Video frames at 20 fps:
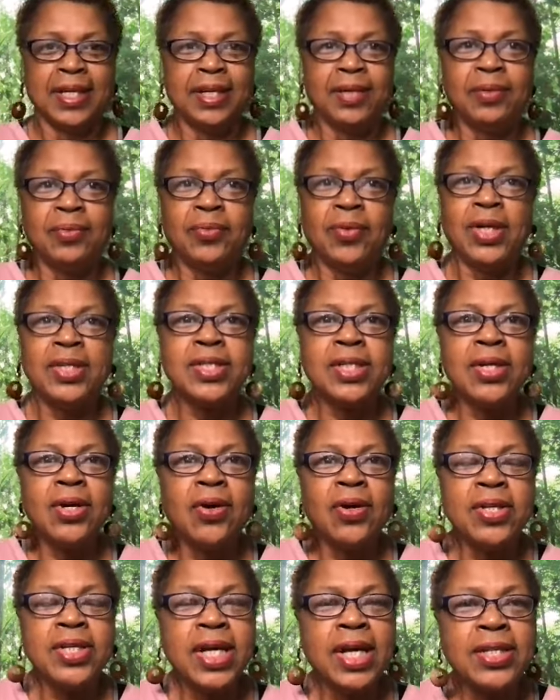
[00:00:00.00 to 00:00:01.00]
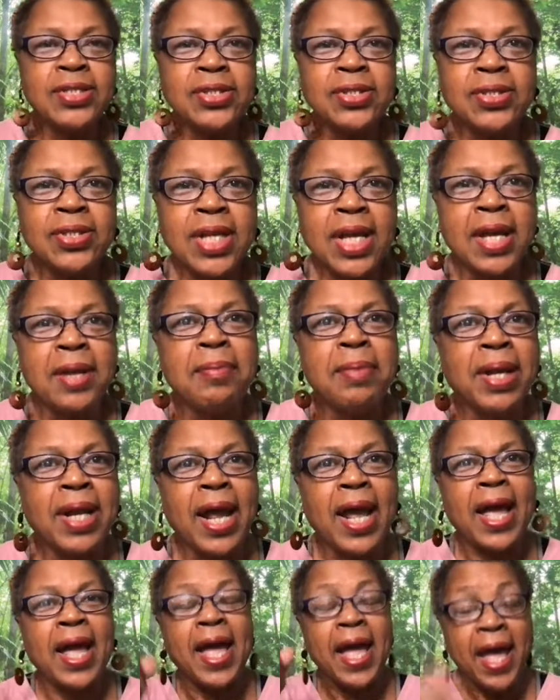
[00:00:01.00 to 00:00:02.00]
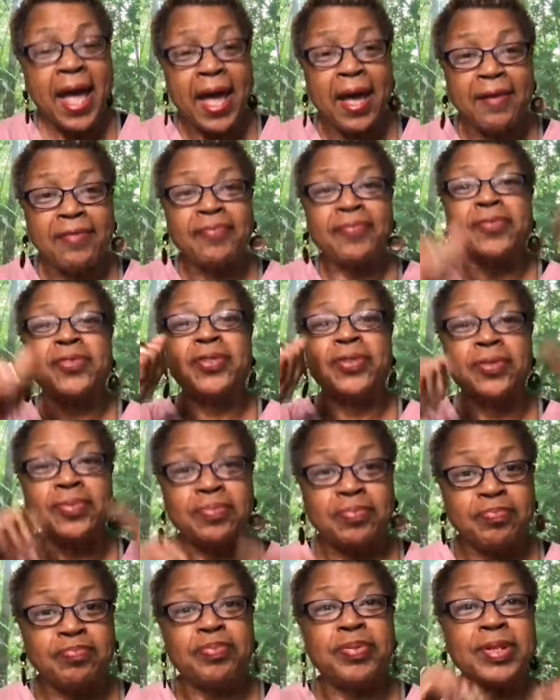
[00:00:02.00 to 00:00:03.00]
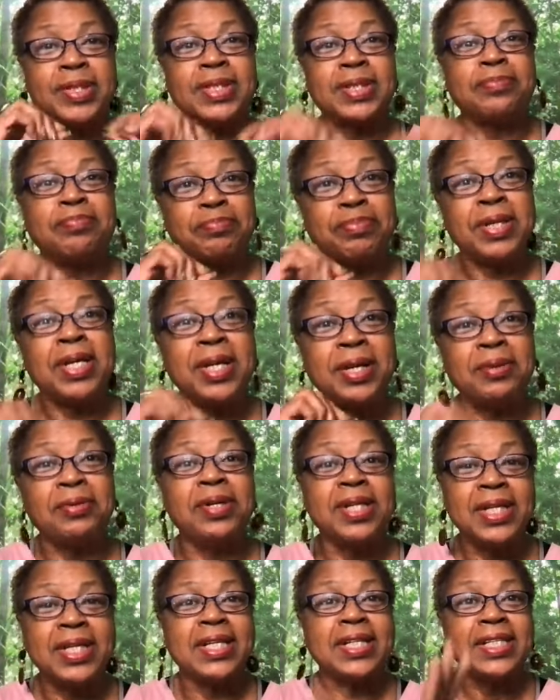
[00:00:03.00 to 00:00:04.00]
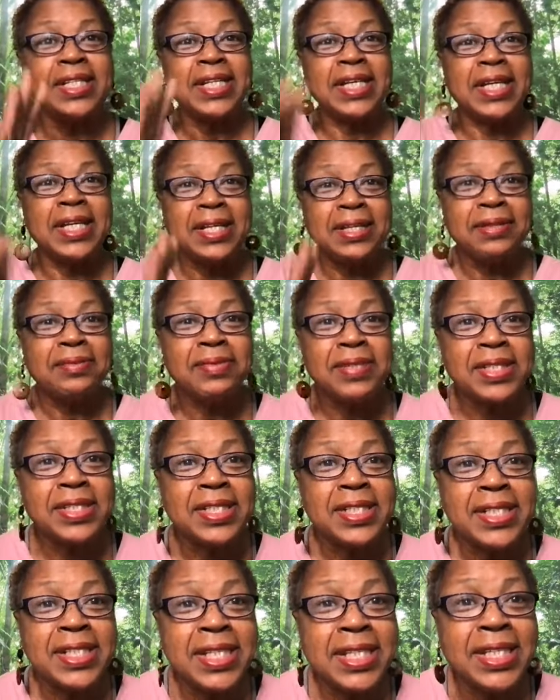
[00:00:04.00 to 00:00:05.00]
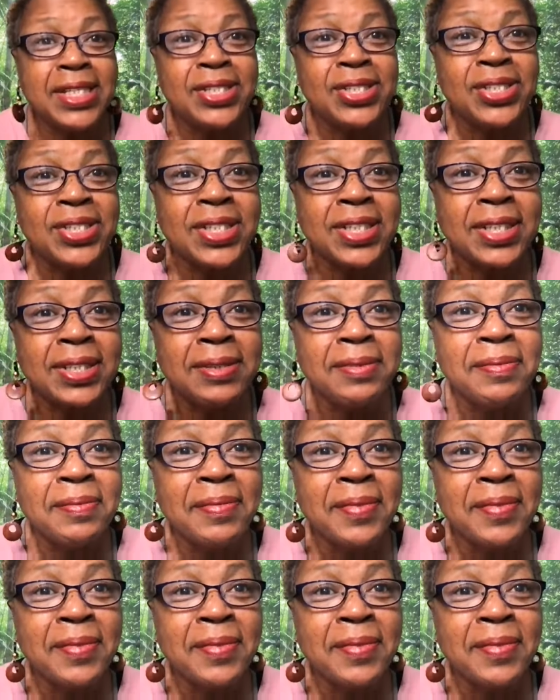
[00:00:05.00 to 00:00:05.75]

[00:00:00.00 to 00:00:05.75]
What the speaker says: Wasn't on yesterday, but I have to put a period at the end of this teaching.